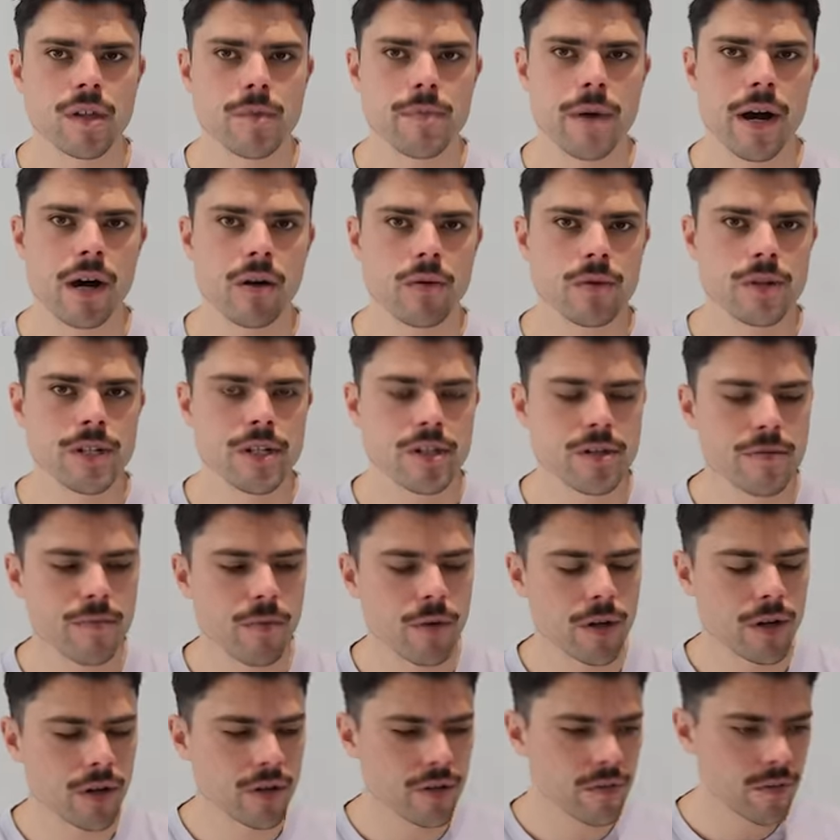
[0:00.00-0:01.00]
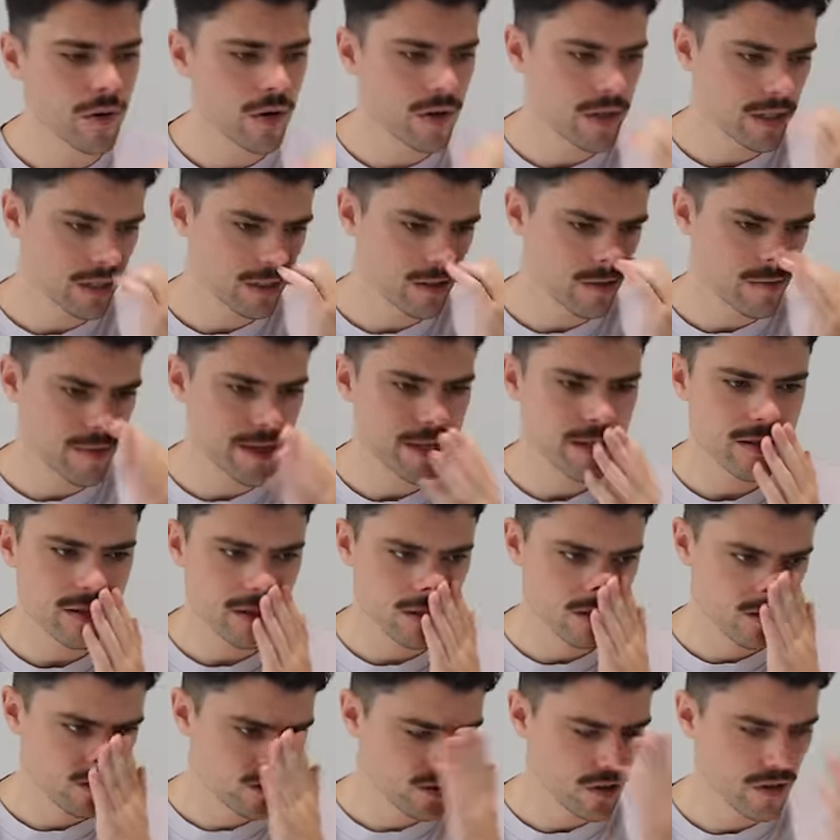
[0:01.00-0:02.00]
The Power were disappointing on the road a little bit to
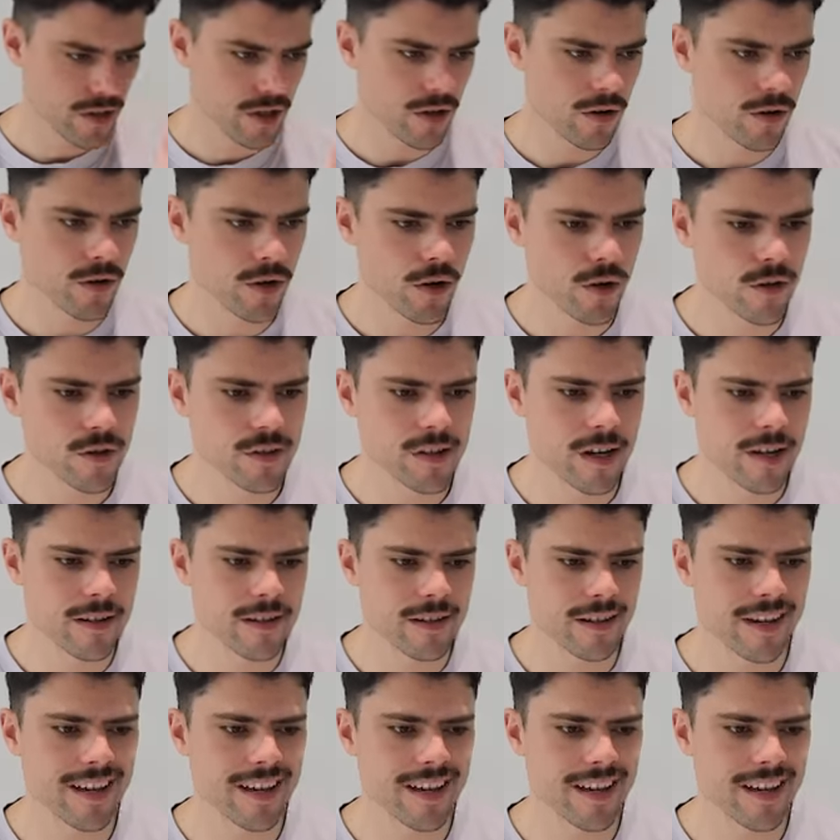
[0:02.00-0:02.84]
lose to the Gold Coast Suns.